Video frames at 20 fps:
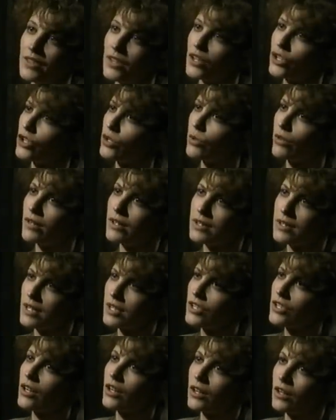thought you were in
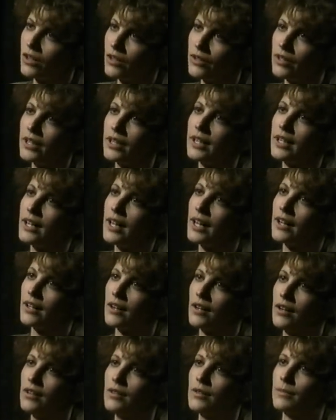such a hurry to get
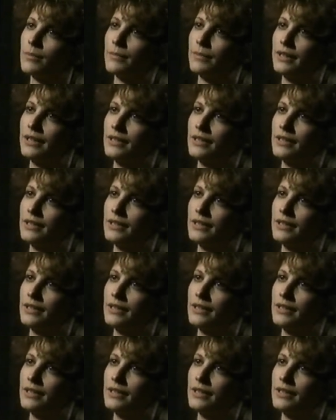home.